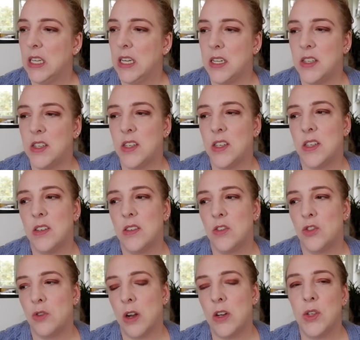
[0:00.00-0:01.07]
it's
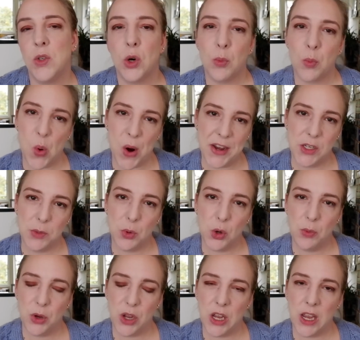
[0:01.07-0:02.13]
drugstore price
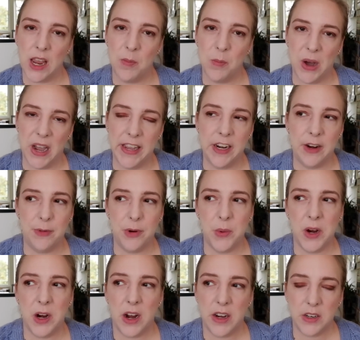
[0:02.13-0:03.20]
point, but you can not buy it
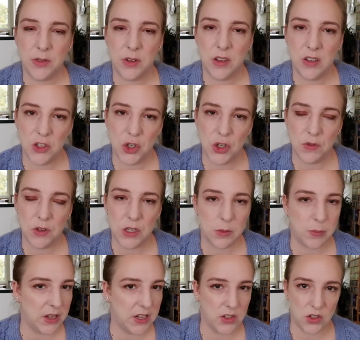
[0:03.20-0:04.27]
everywhere. I definitely think Juvia's
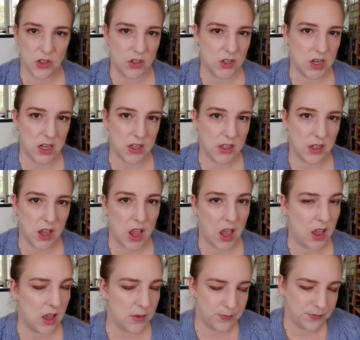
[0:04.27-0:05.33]
Place just takes the
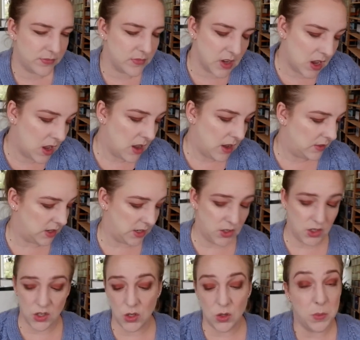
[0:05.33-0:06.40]
cake. They
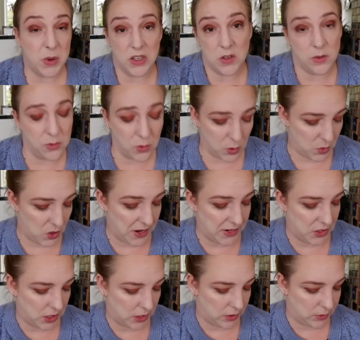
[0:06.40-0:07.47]
just do the best affordable
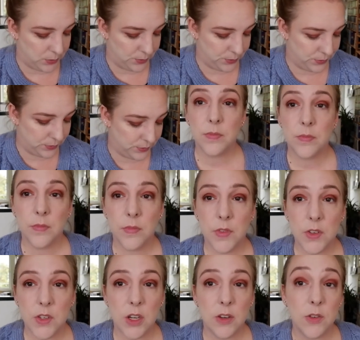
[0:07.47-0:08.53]
eyeshadow.
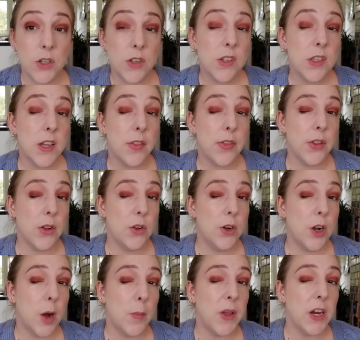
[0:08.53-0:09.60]
So I've just set the
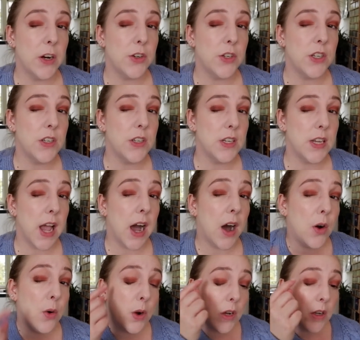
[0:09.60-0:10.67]
look up here. Do you see
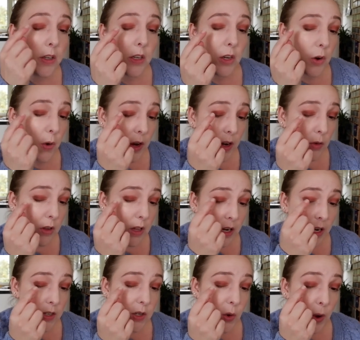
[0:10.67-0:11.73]
how you create a really
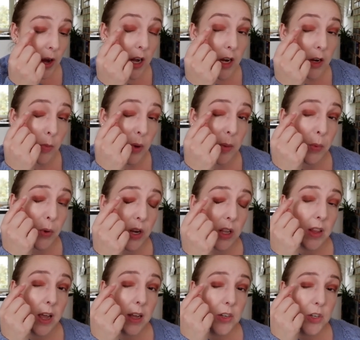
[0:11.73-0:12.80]
nice gradient by
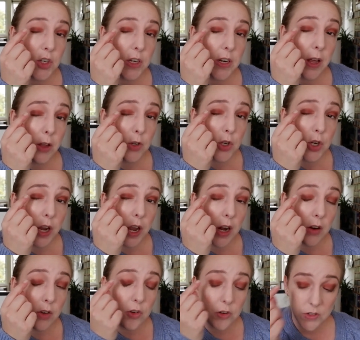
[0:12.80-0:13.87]
putting that Chanel
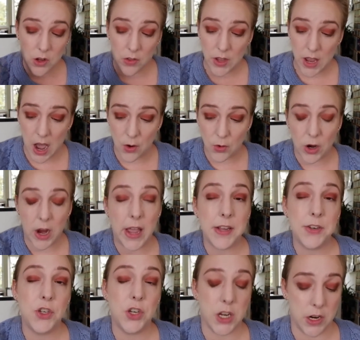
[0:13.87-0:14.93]
shade just on the outer
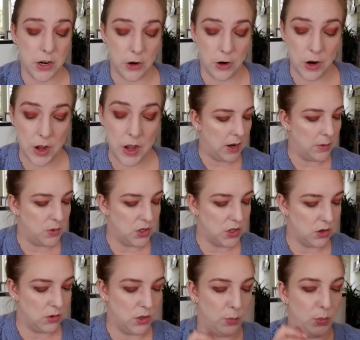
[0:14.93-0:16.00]
edge here? And I'm just
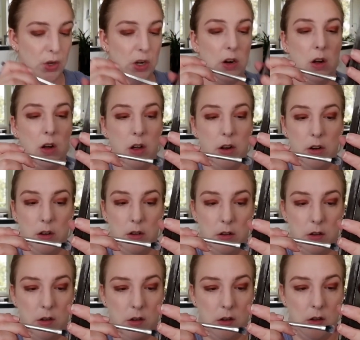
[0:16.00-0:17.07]
going to put it on
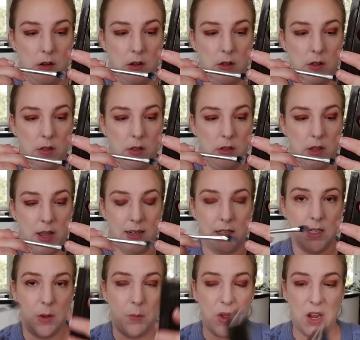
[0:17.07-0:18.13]
that
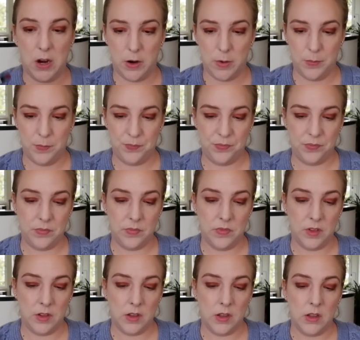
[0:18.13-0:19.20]
tip here.
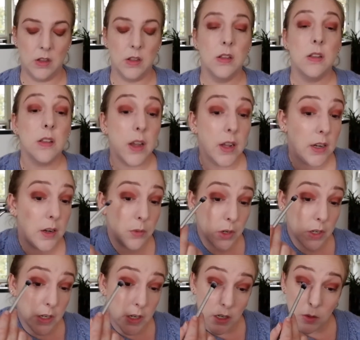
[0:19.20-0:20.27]
And then
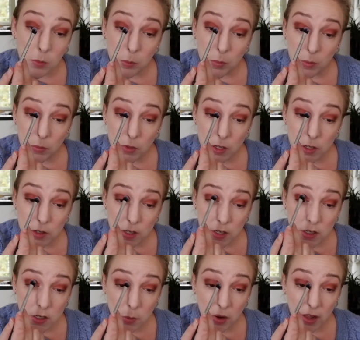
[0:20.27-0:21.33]
we're gonna use
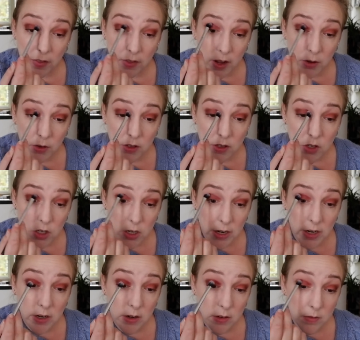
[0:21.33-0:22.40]
it to blend out this
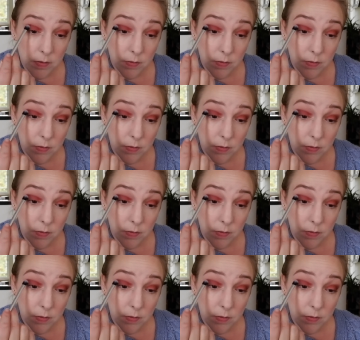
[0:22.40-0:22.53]
shade.